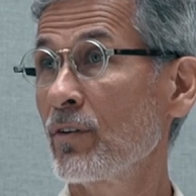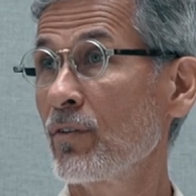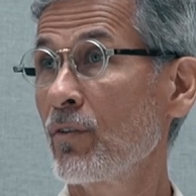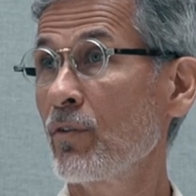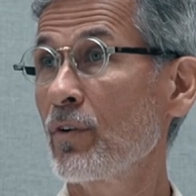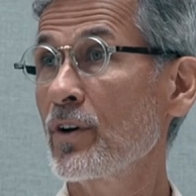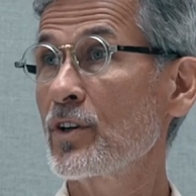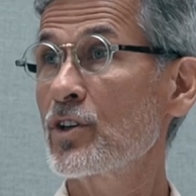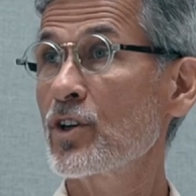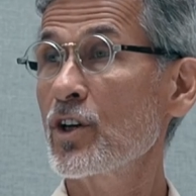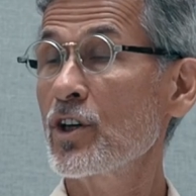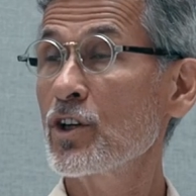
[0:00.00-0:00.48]

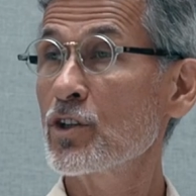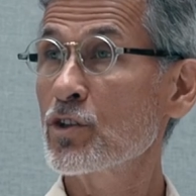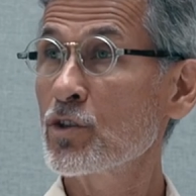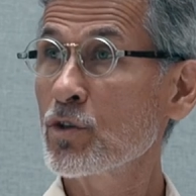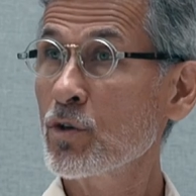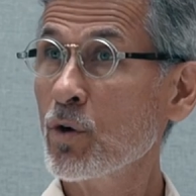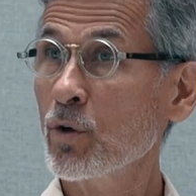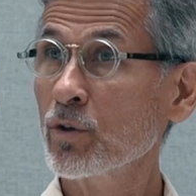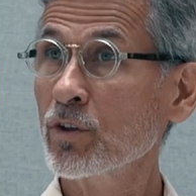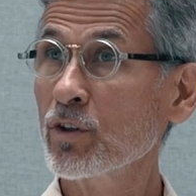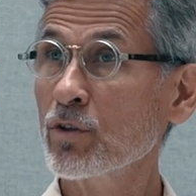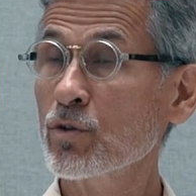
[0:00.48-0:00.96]
which is
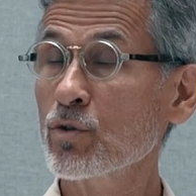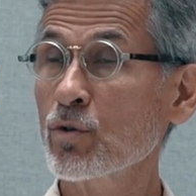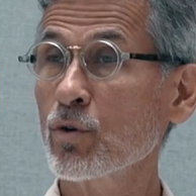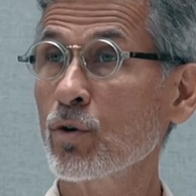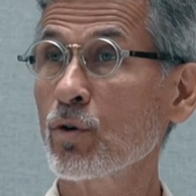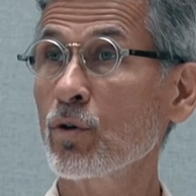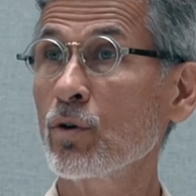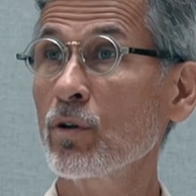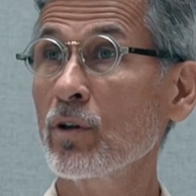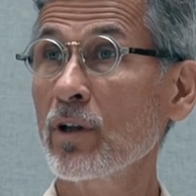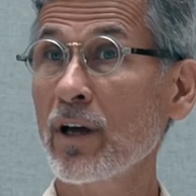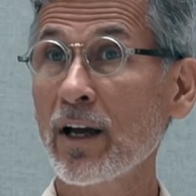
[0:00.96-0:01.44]
not at
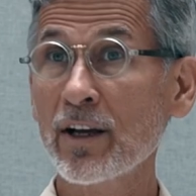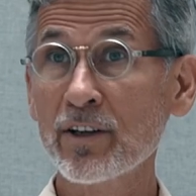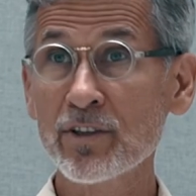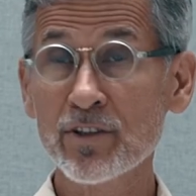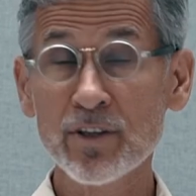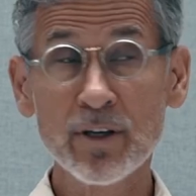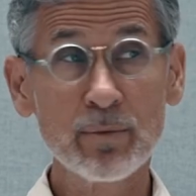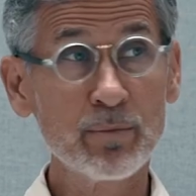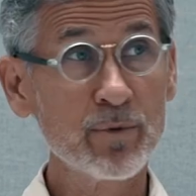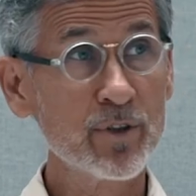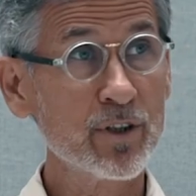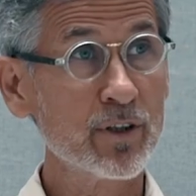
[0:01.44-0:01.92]
all
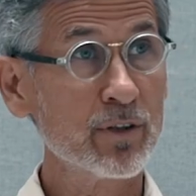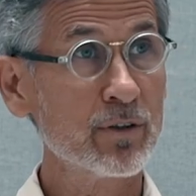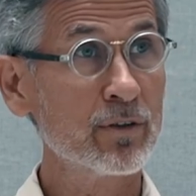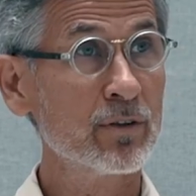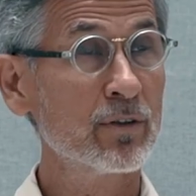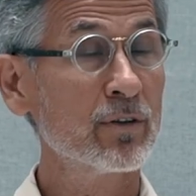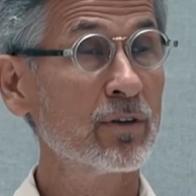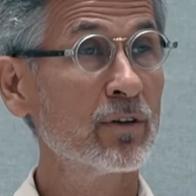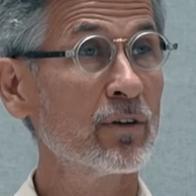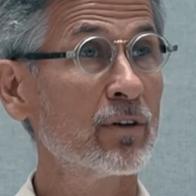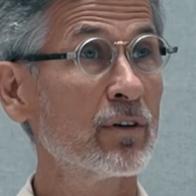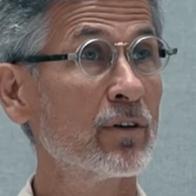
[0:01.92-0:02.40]

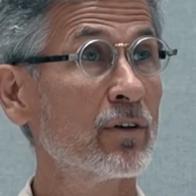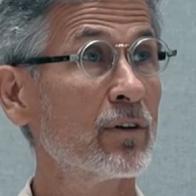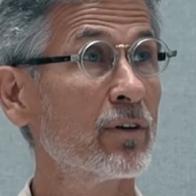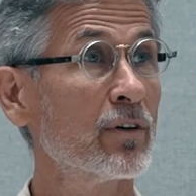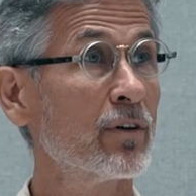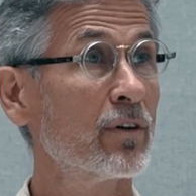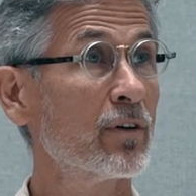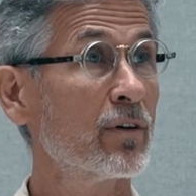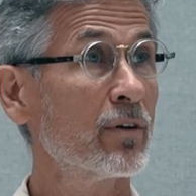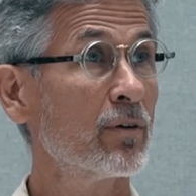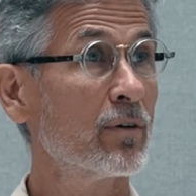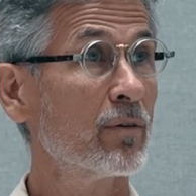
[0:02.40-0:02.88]
accepted
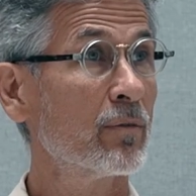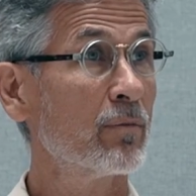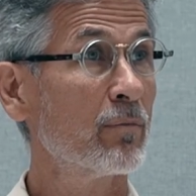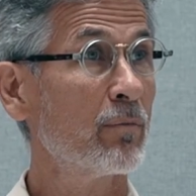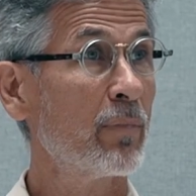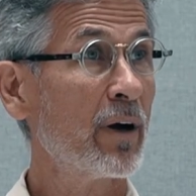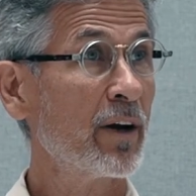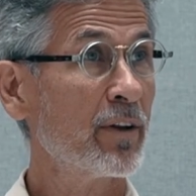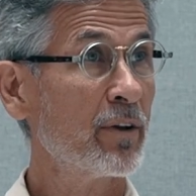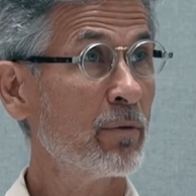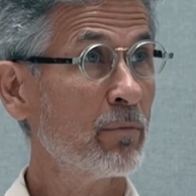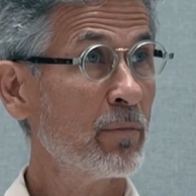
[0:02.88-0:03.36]

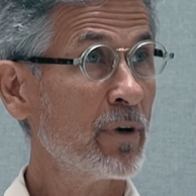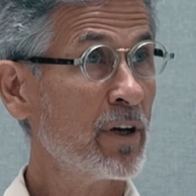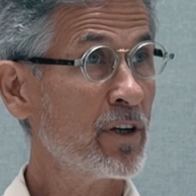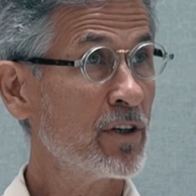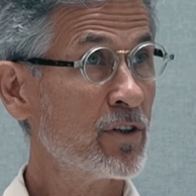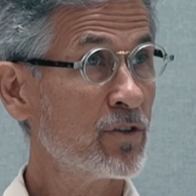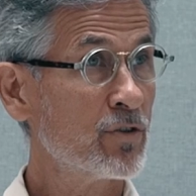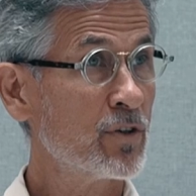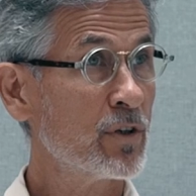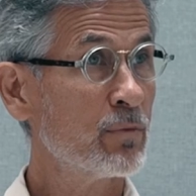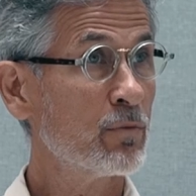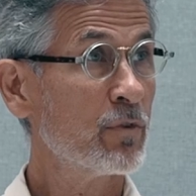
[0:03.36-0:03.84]
by the
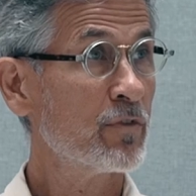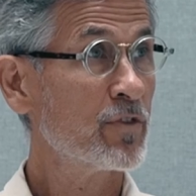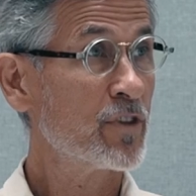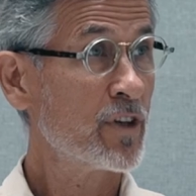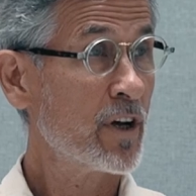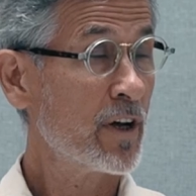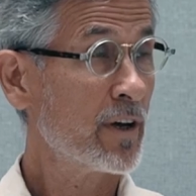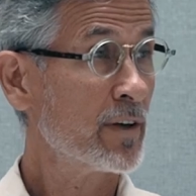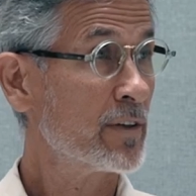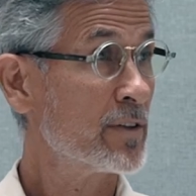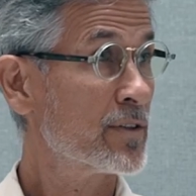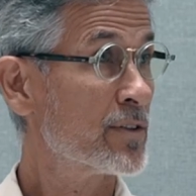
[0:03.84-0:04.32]
mainstream of
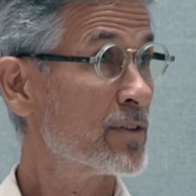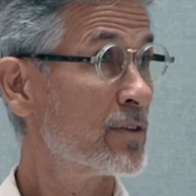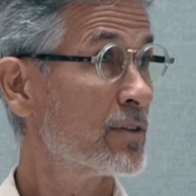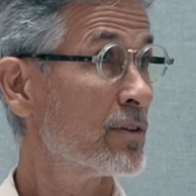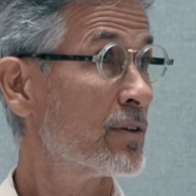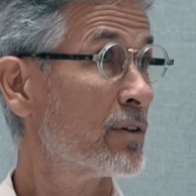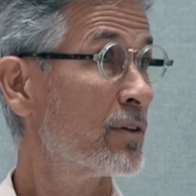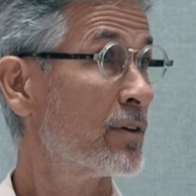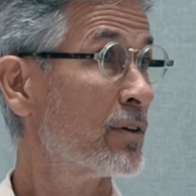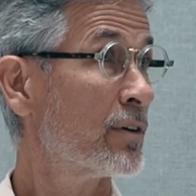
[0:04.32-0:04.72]
science.